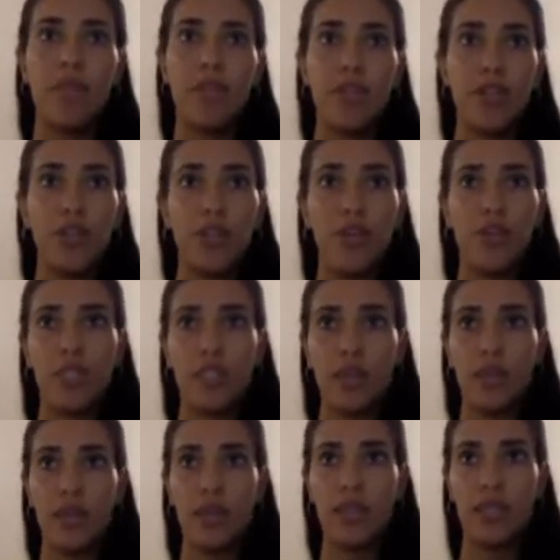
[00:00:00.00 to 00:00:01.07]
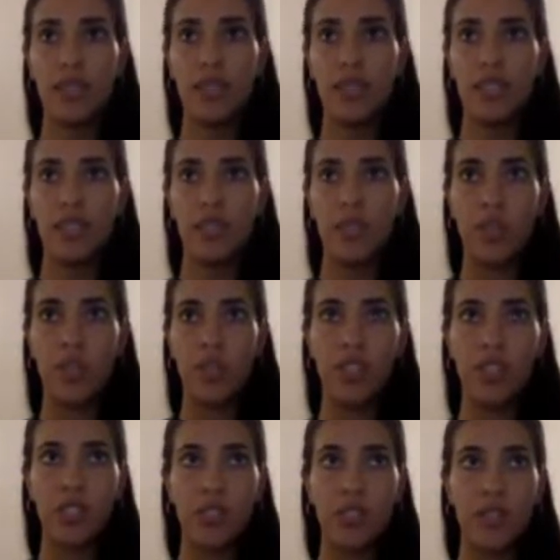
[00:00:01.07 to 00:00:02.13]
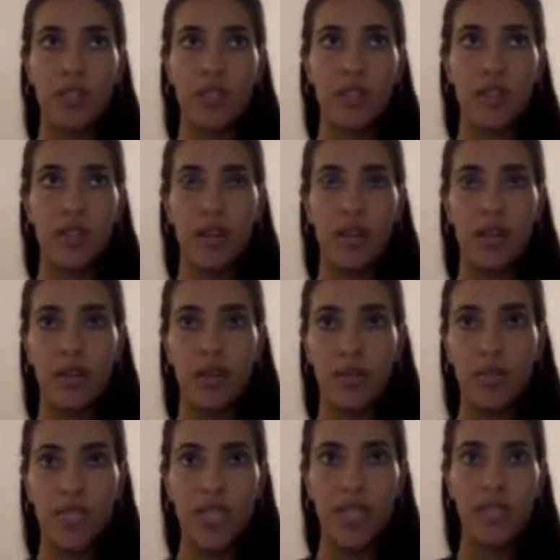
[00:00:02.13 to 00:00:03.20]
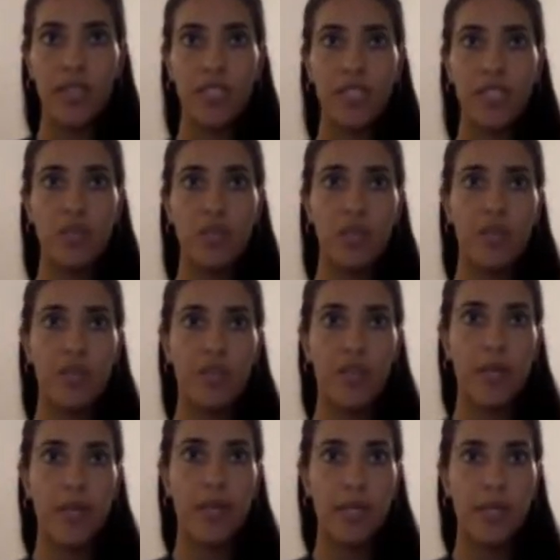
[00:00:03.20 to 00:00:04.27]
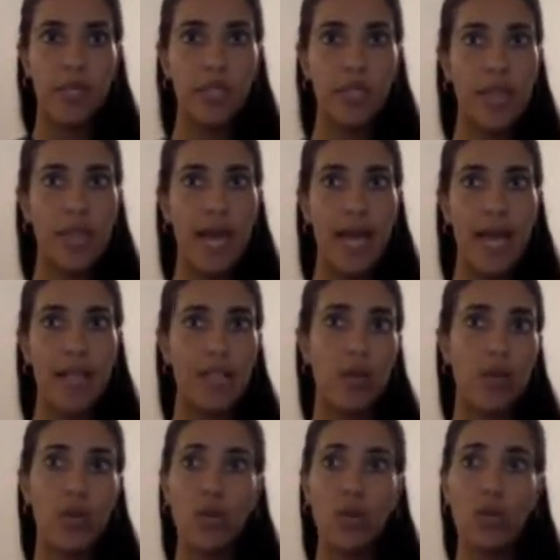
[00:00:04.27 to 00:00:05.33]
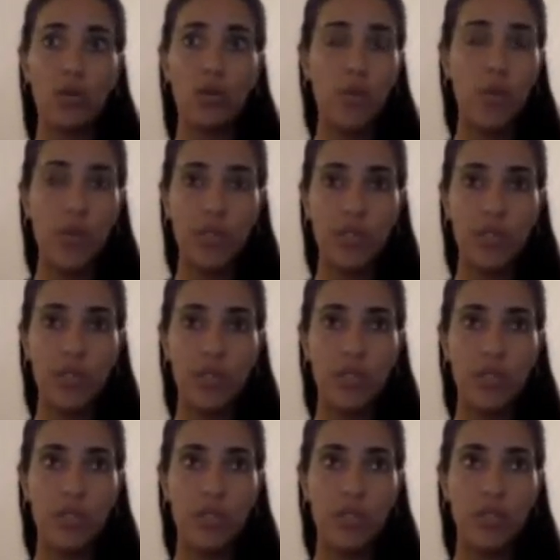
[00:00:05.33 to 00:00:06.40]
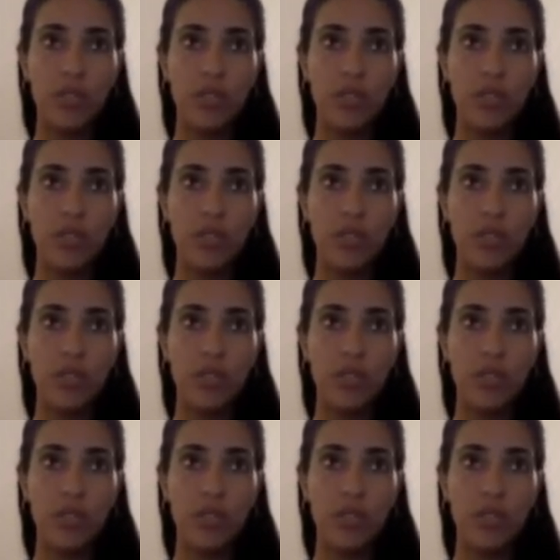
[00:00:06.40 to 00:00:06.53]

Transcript: It's a list of questions. There are 70 that we've created. You can add your own questions.